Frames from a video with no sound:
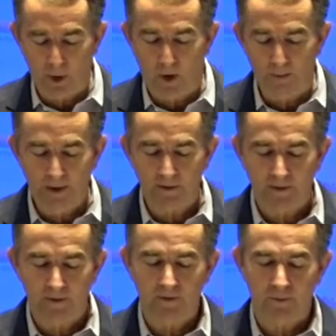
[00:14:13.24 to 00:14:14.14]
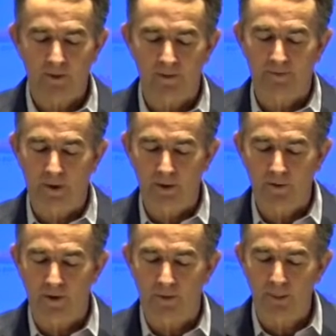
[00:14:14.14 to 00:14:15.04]
helps small businesses with
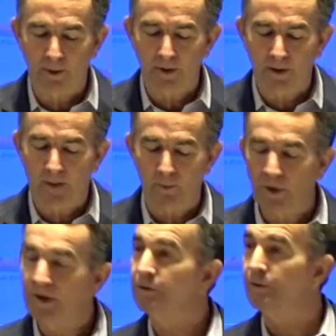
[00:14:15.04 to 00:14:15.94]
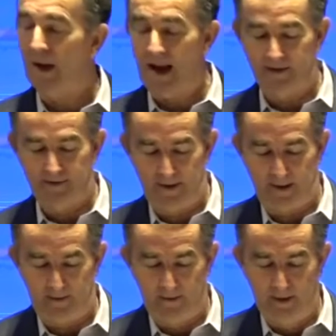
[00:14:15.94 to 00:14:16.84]
a focus on building up regional
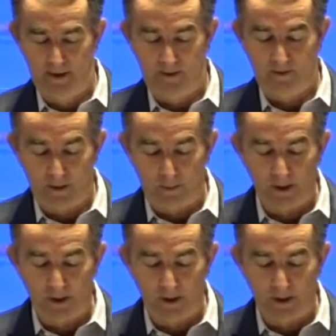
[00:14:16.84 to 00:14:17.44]
assets.